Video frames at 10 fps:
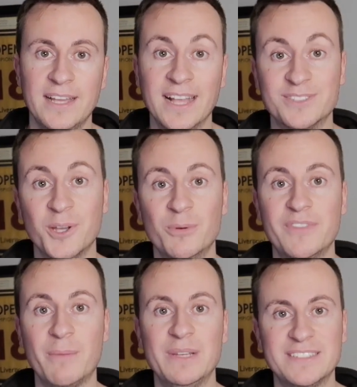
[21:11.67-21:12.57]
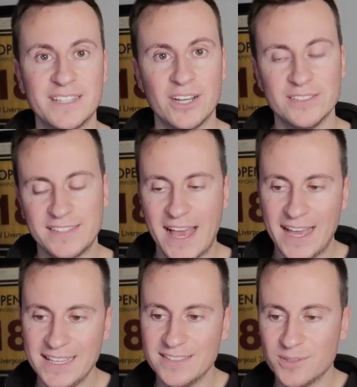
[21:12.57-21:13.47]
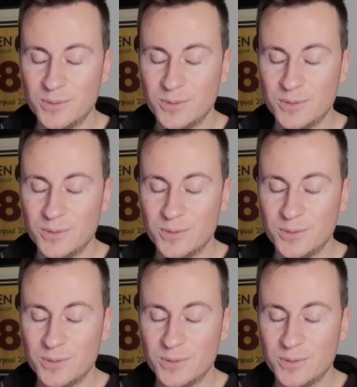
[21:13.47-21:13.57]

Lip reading: And so with that being said, then guys, that is